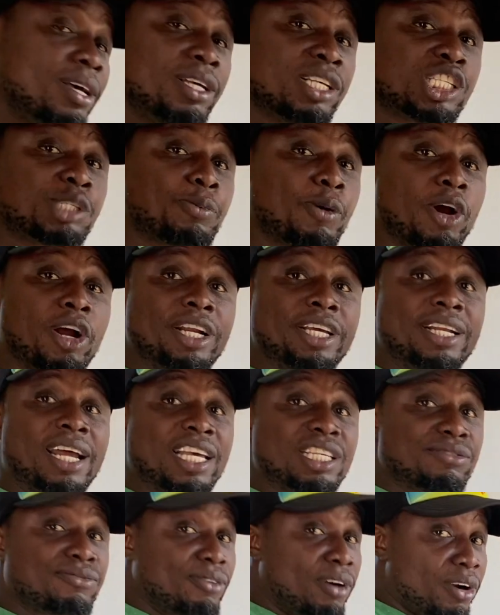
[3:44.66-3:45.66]
Spirulina
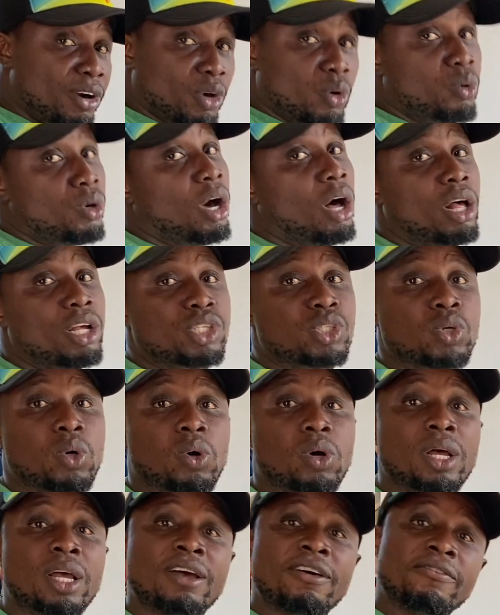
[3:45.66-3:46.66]
is very good also.
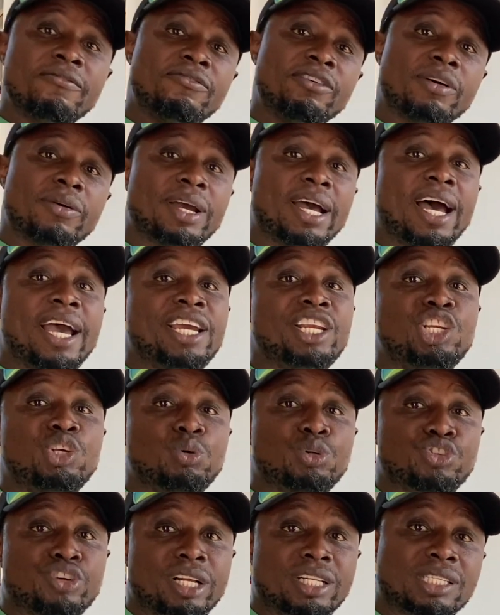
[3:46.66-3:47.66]
Very high
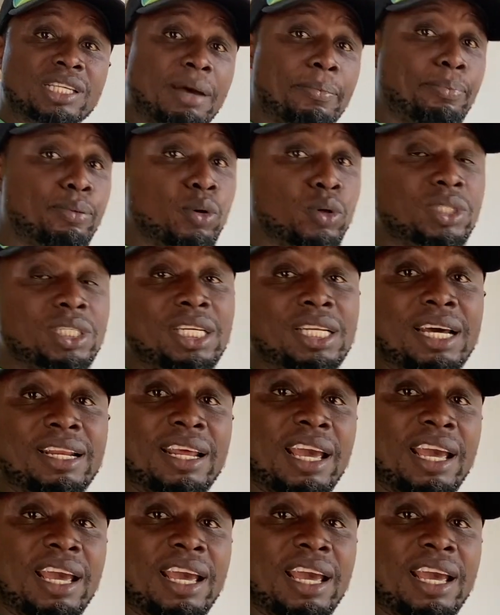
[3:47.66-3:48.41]
nutrients and protein and